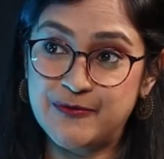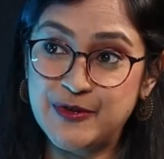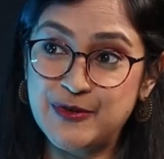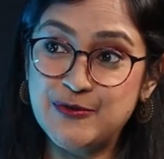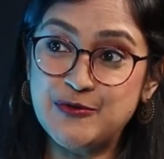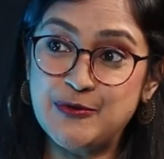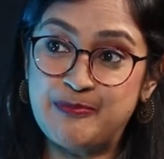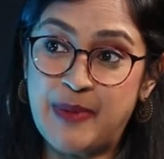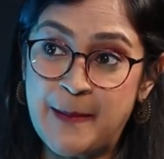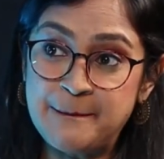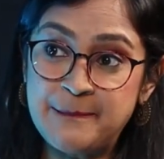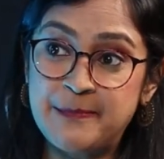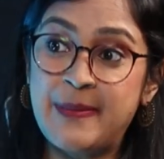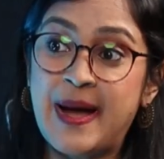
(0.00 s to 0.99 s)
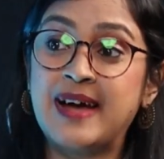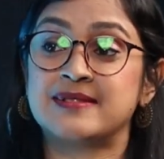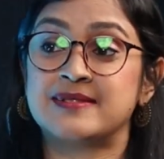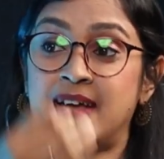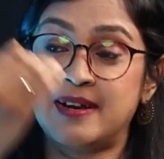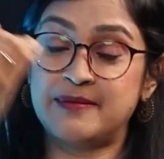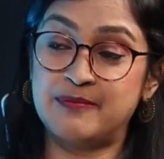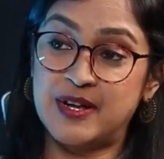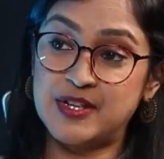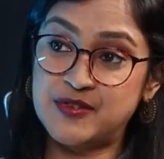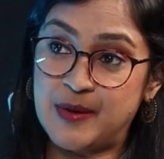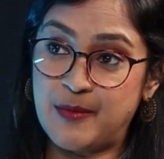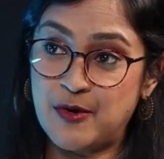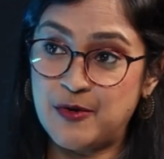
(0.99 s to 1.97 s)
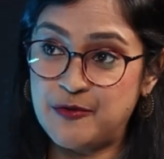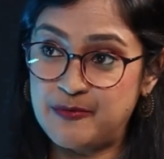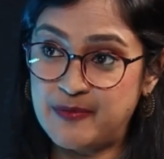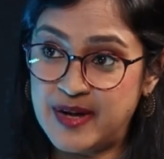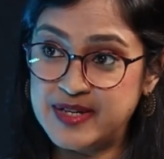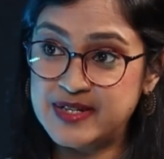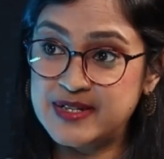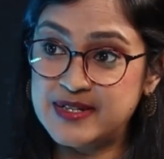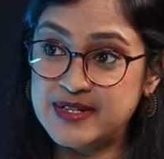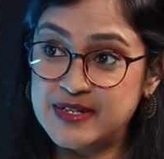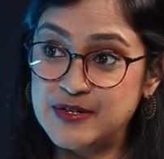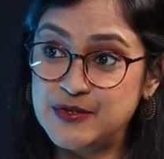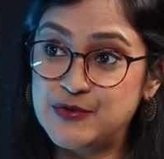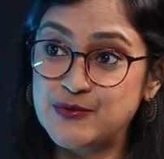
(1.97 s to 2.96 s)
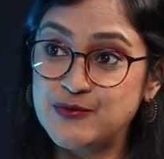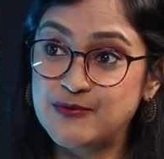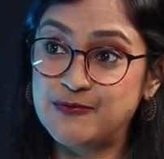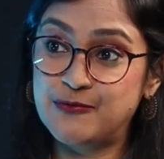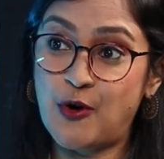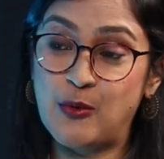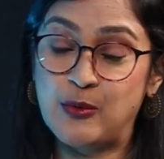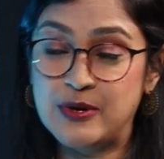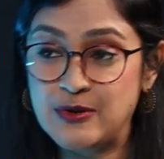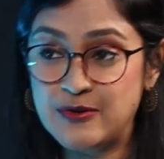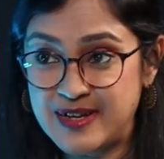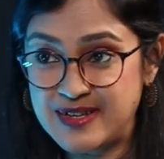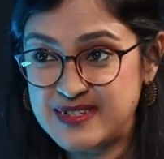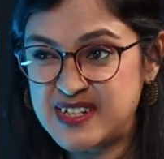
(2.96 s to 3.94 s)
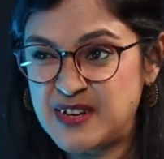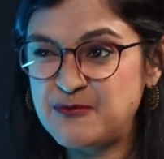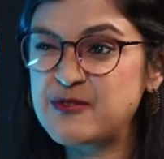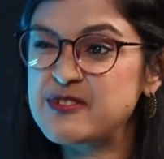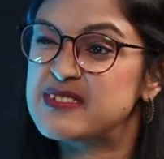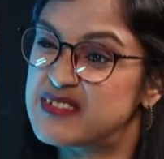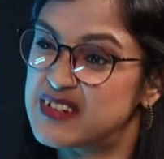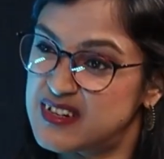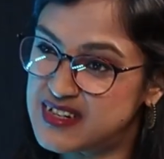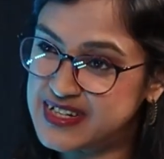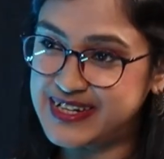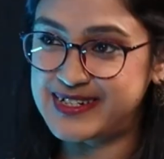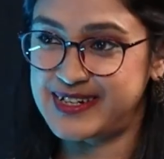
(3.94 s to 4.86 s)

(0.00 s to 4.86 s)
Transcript: for you to pump back that much amount of money into forward-looking stuff was really